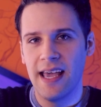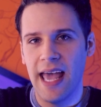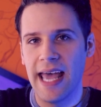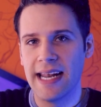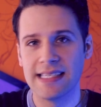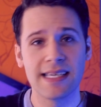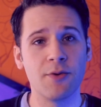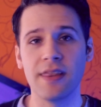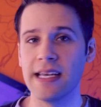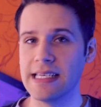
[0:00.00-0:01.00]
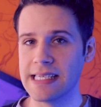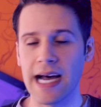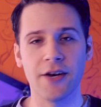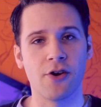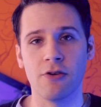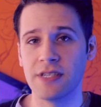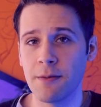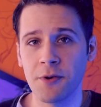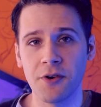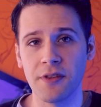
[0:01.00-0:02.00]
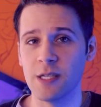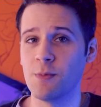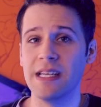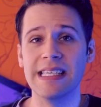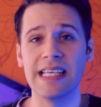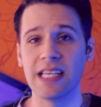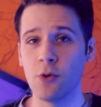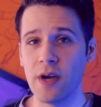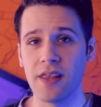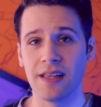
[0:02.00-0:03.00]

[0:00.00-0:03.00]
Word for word: And as someone that is not neurotypical, that's been dealing with,